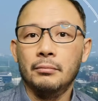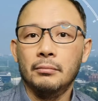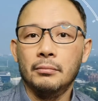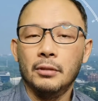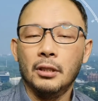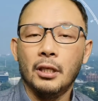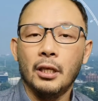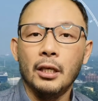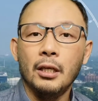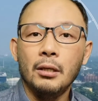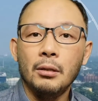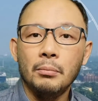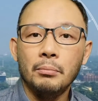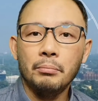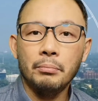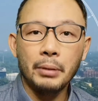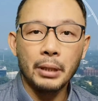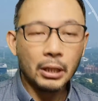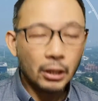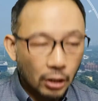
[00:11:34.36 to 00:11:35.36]
okay,
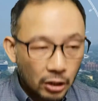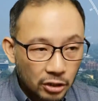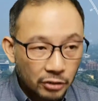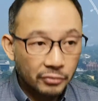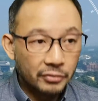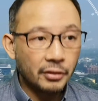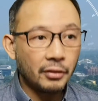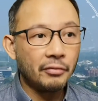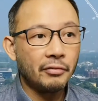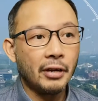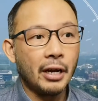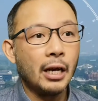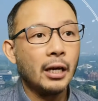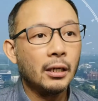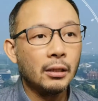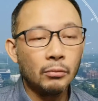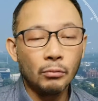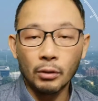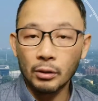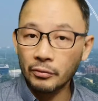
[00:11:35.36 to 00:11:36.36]
because of the
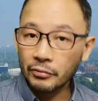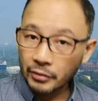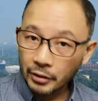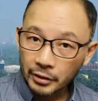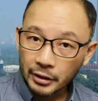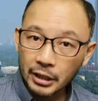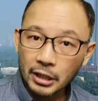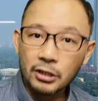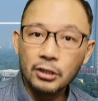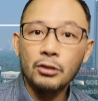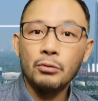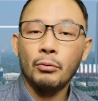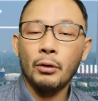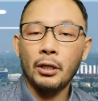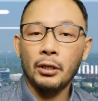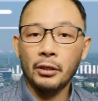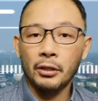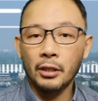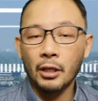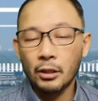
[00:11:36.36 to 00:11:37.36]
fact, one of the reasons why
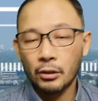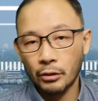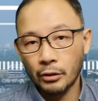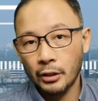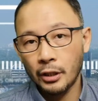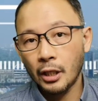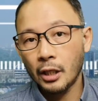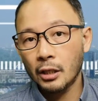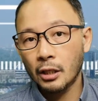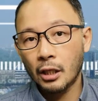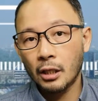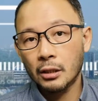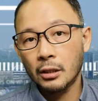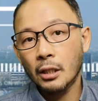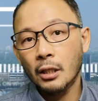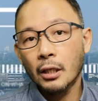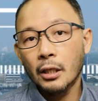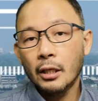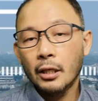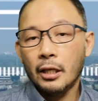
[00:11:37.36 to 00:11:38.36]
you're not earning a lot
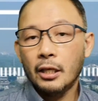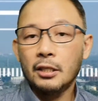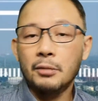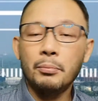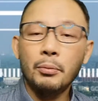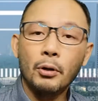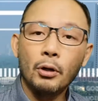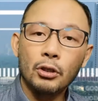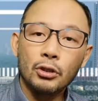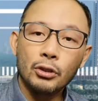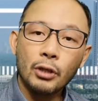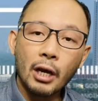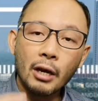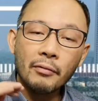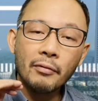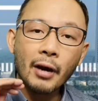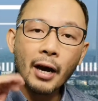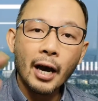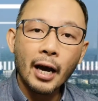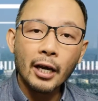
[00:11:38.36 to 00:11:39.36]
is because you have
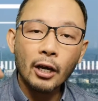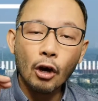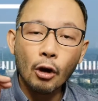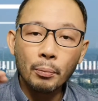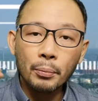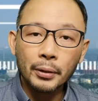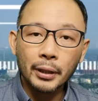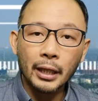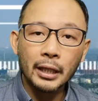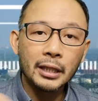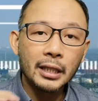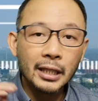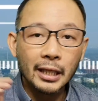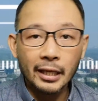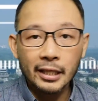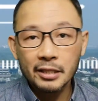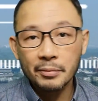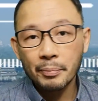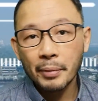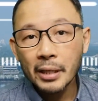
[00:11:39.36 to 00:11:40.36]
high operating
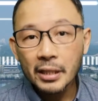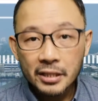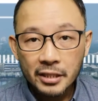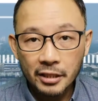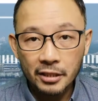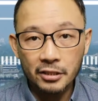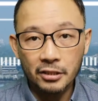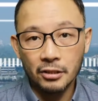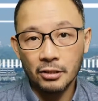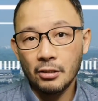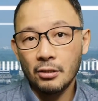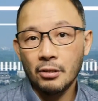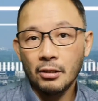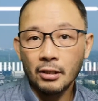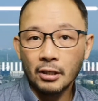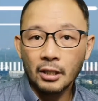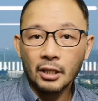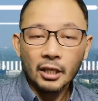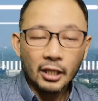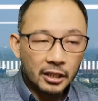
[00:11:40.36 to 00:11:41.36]
expenses.
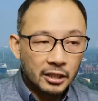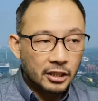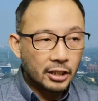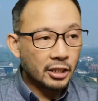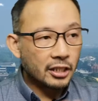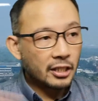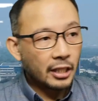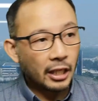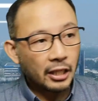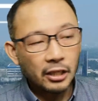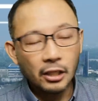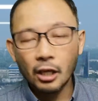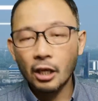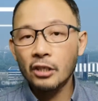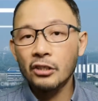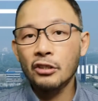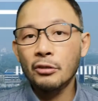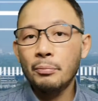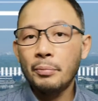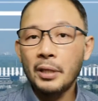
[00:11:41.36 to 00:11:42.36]
Just like the
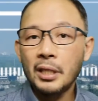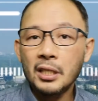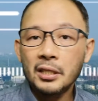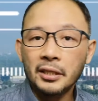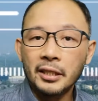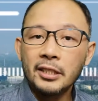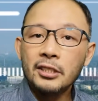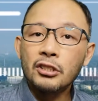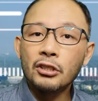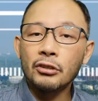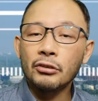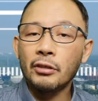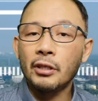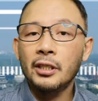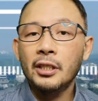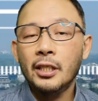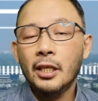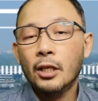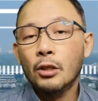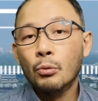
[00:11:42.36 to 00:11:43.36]
other bakeries, you're
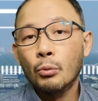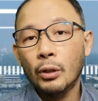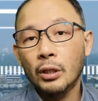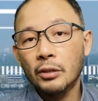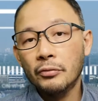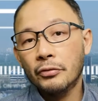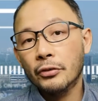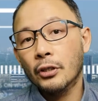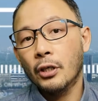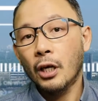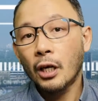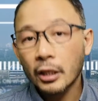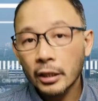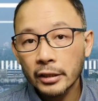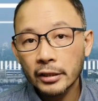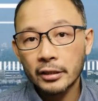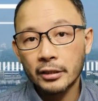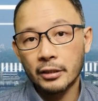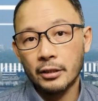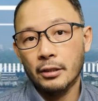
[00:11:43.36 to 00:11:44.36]
running at 24
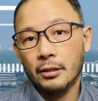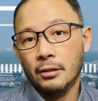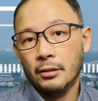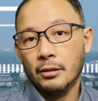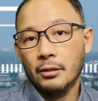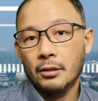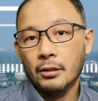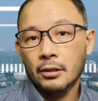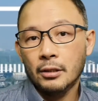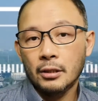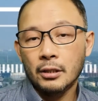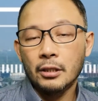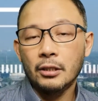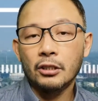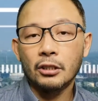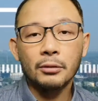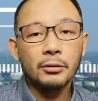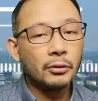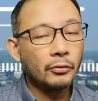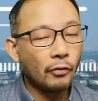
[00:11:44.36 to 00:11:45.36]
hours in
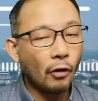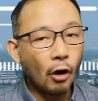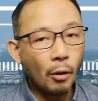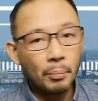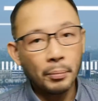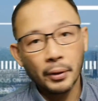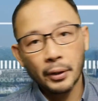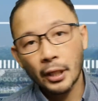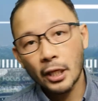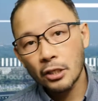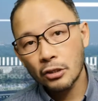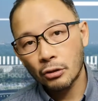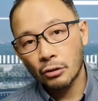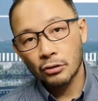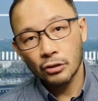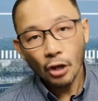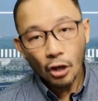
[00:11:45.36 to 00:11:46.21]
terms of operations,